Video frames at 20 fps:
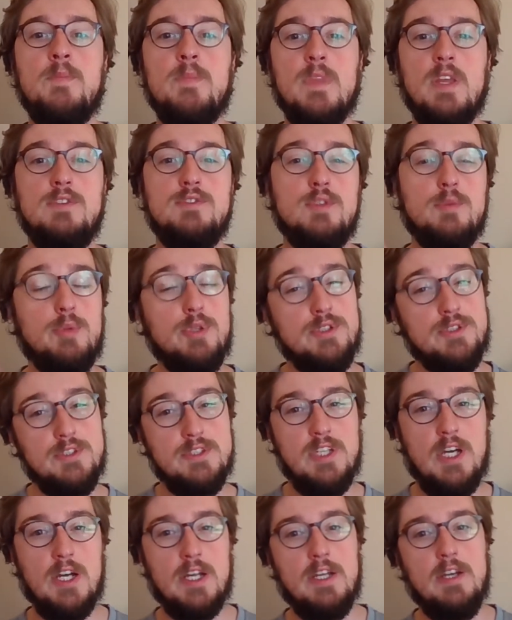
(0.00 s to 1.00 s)
So the person
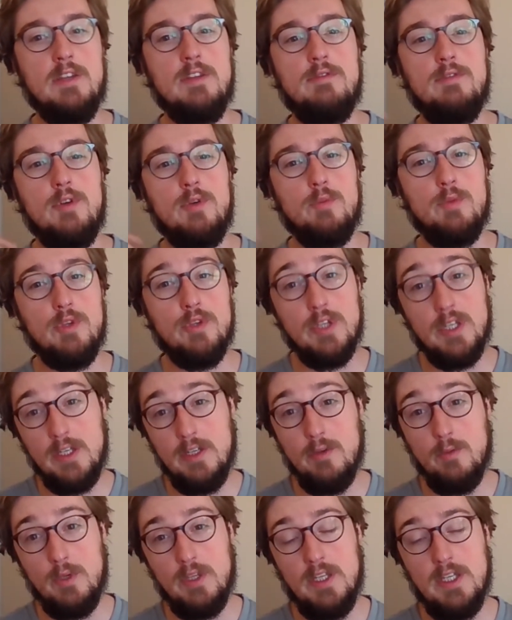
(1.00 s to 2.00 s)
talking on the phone, we only
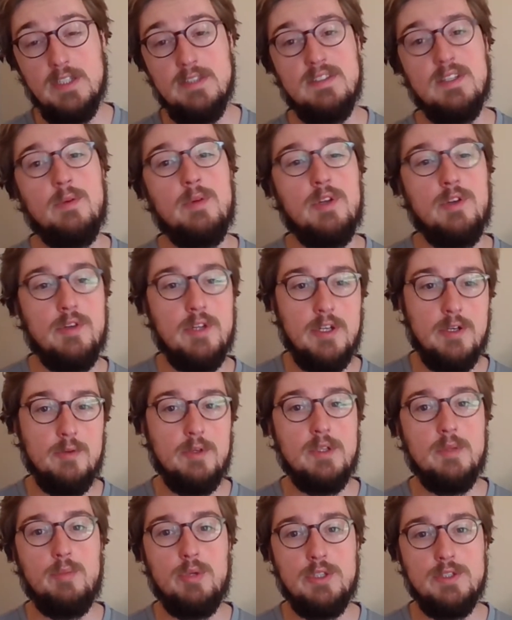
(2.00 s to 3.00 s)
hear what they say. We don't hear
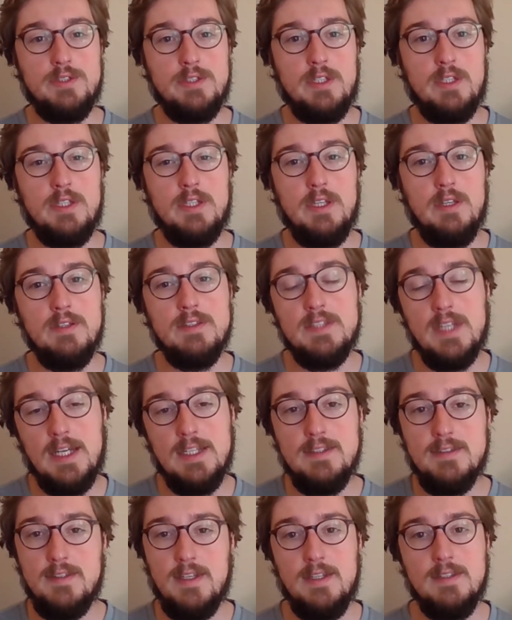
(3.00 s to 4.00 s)
what the person on the other
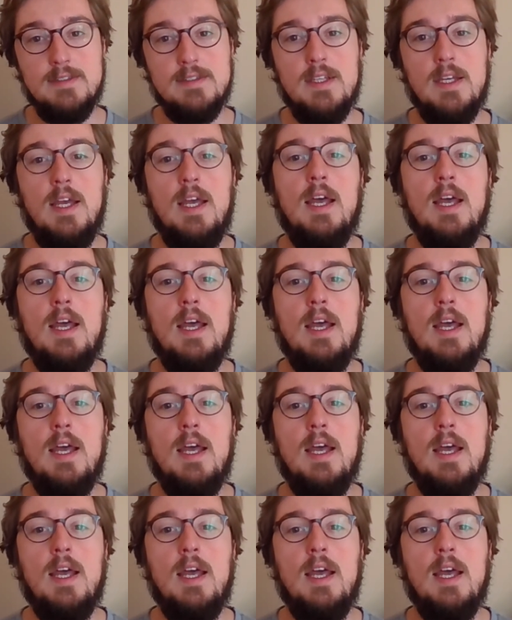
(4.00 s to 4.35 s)
side says.